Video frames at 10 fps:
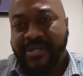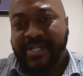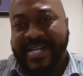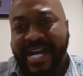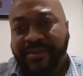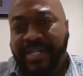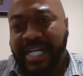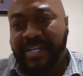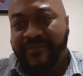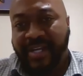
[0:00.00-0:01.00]
Now you can't
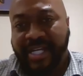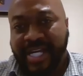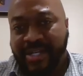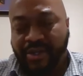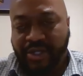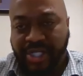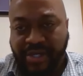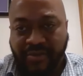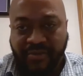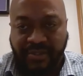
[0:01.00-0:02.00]
even get no
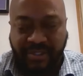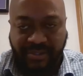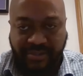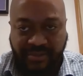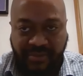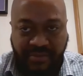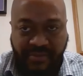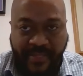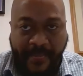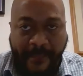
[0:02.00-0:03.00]
shows.
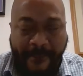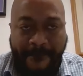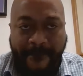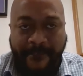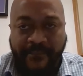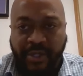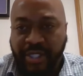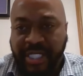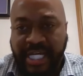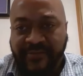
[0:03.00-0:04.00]

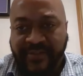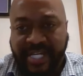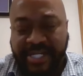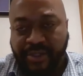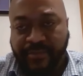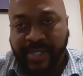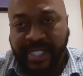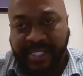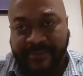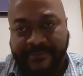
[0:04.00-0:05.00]
You can't even get no
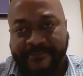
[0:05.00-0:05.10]
booking.